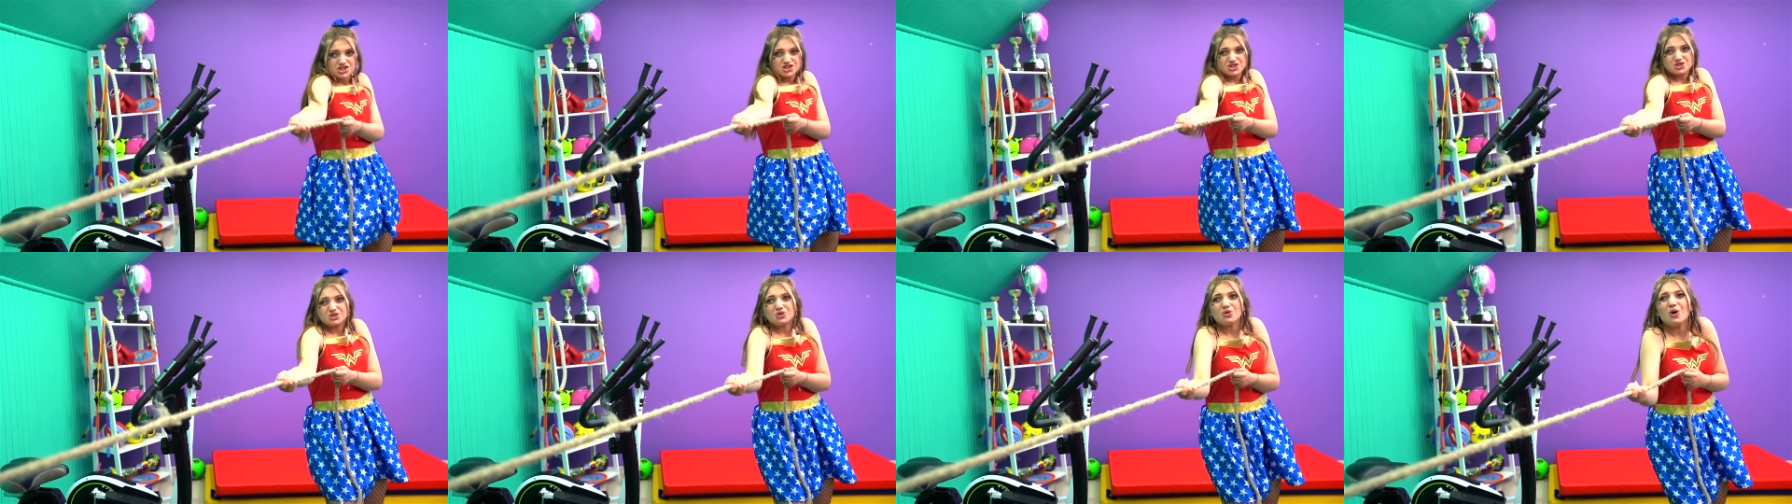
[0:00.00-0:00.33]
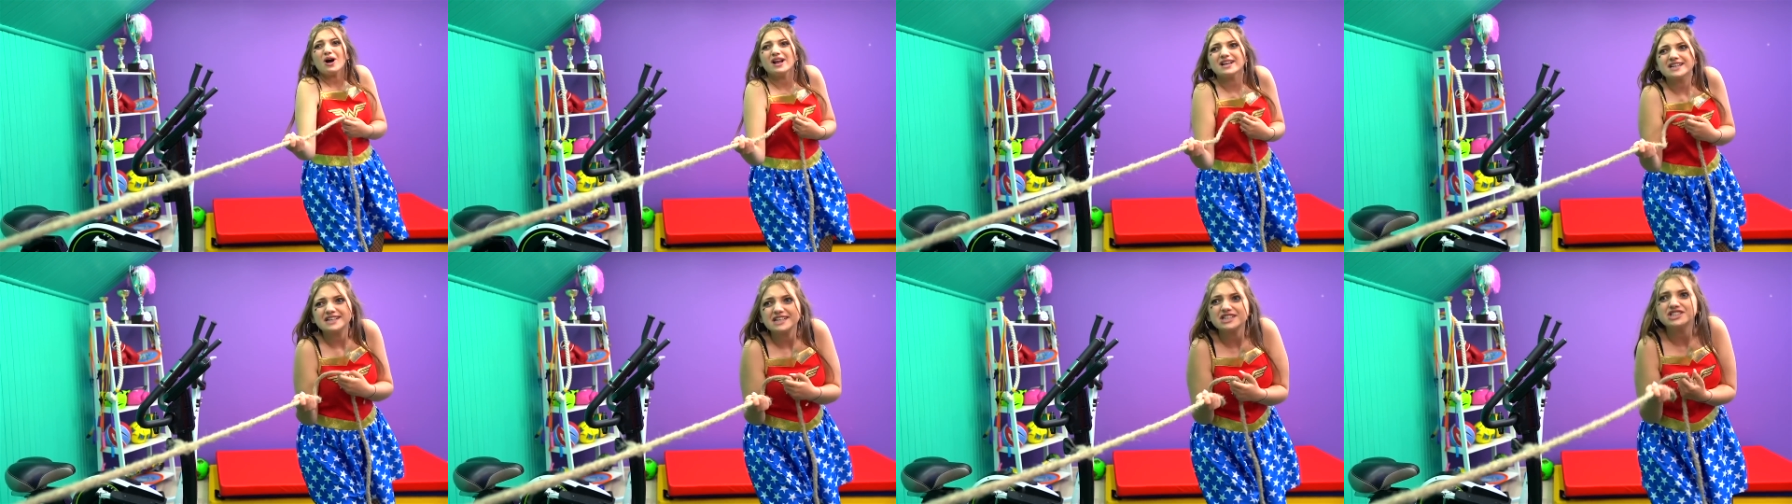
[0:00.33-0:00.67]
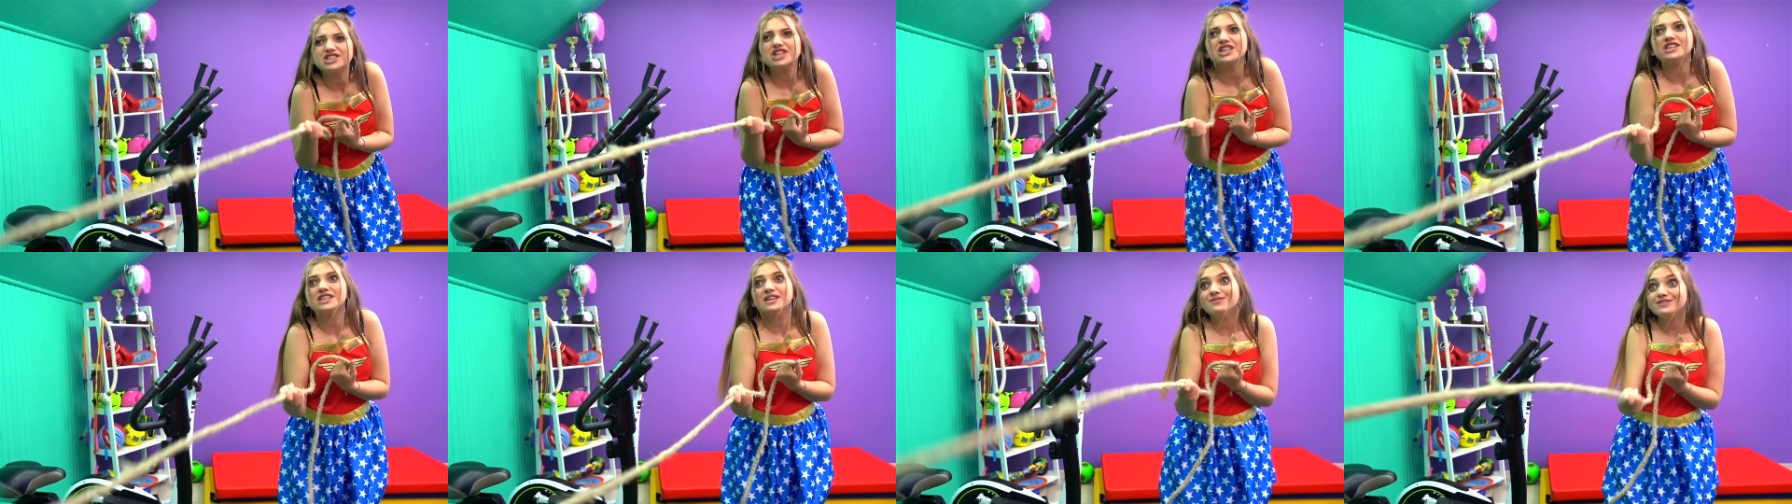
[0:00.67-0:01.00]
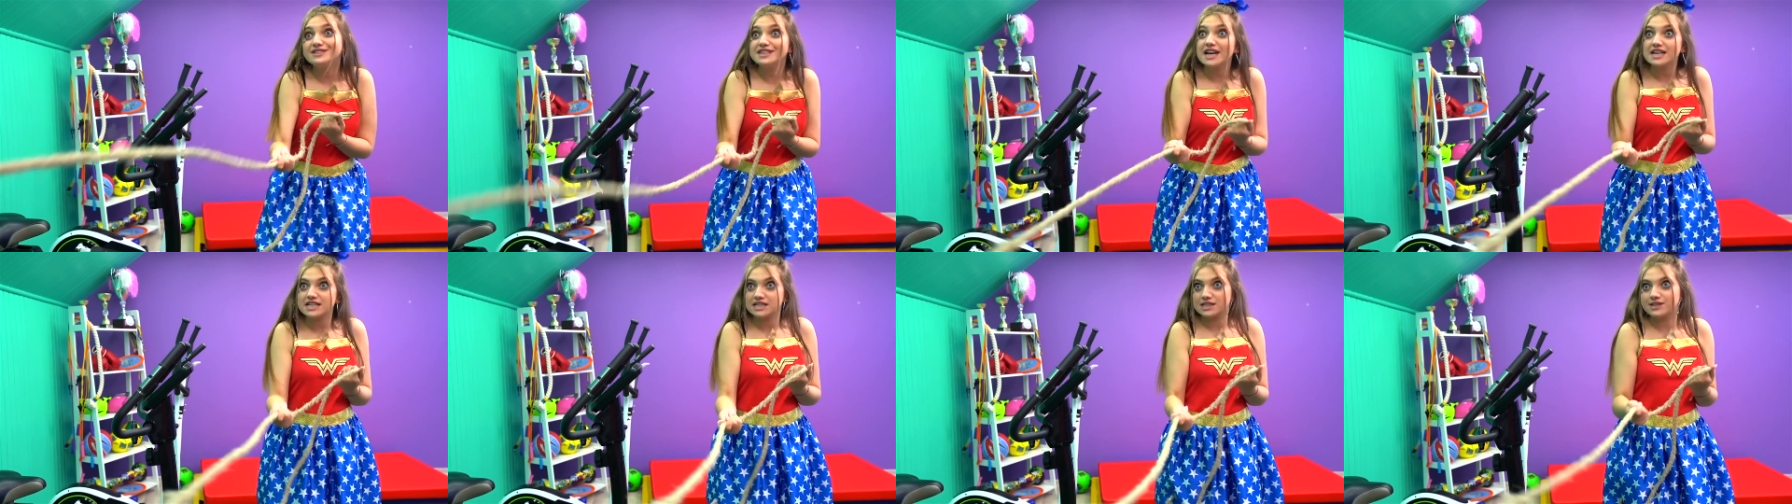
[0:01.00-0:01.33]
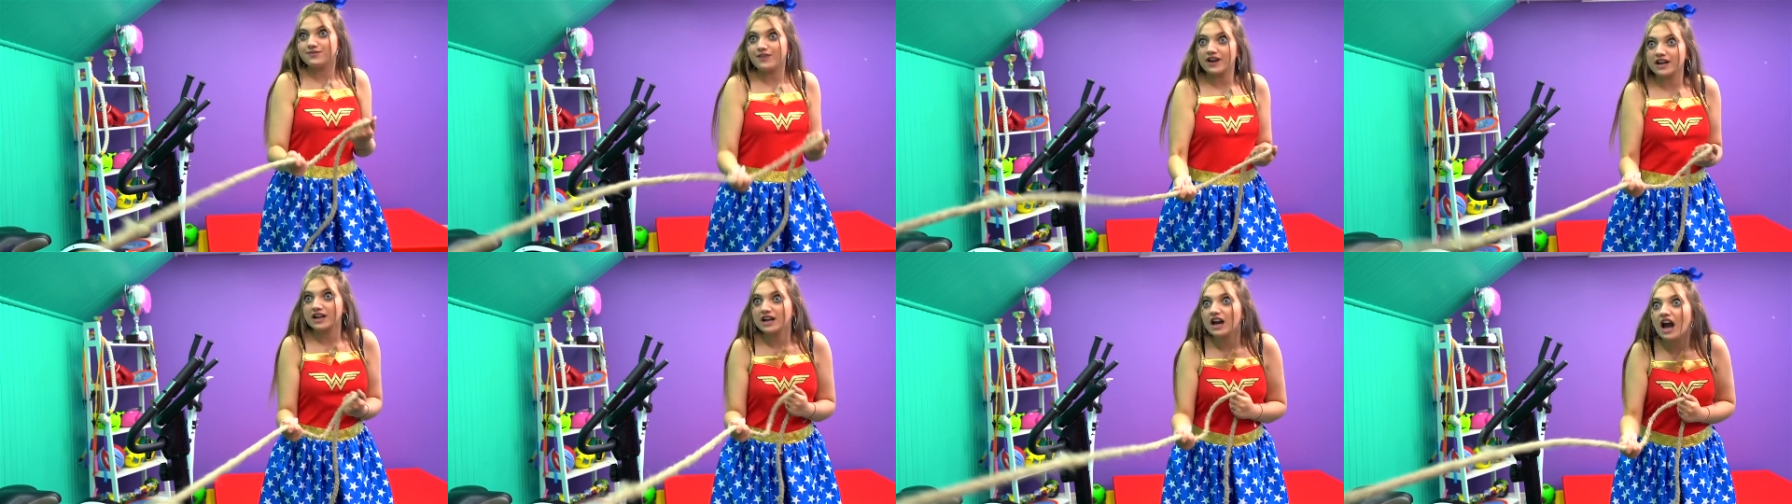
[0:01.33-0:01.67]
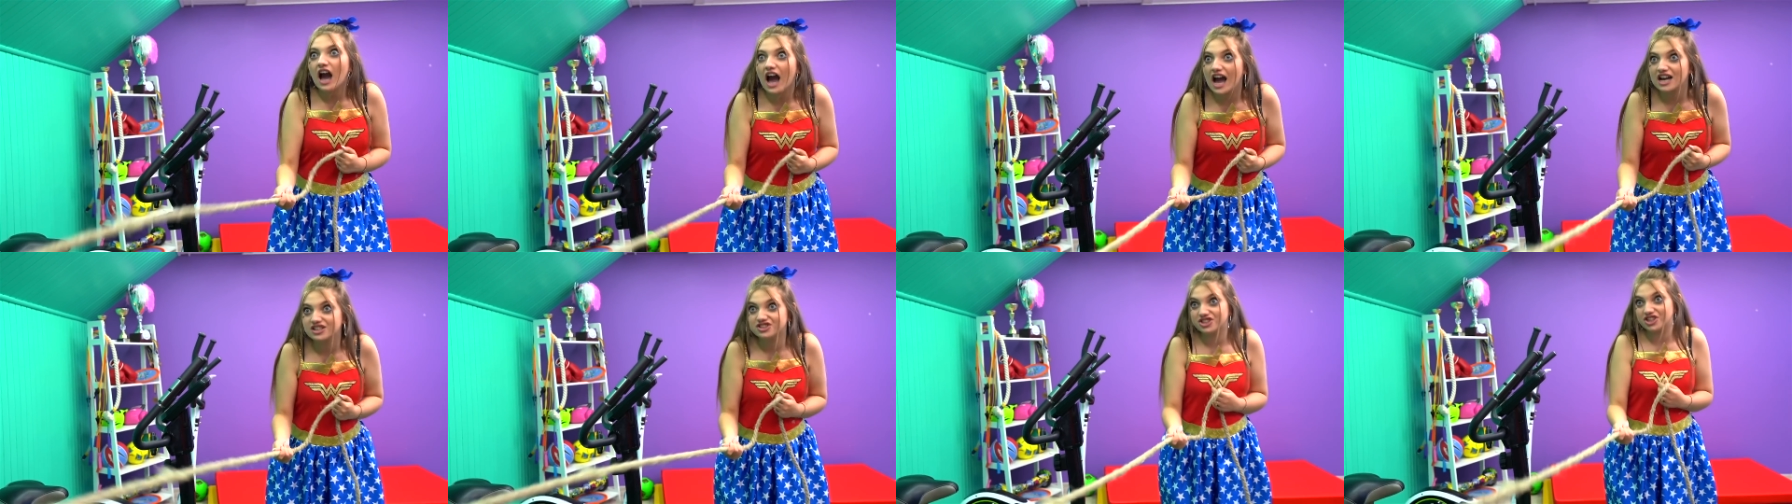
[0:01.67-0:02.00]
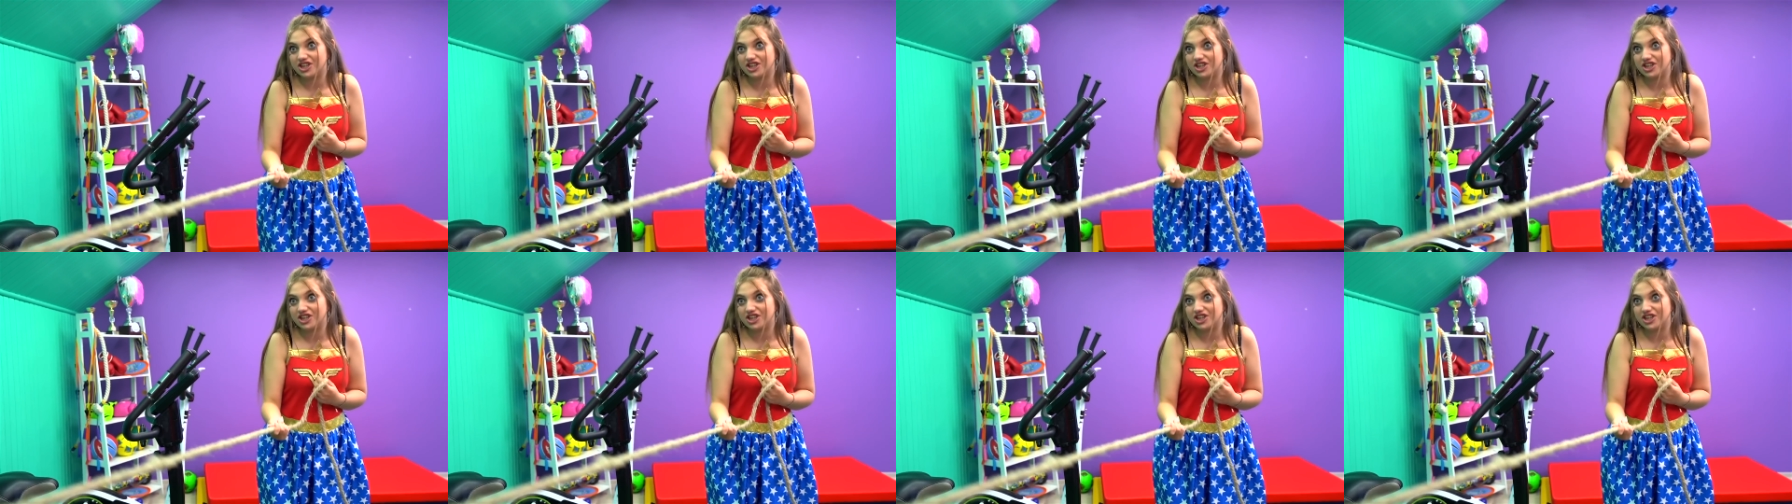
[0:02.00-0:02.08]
You weigh more than 10 men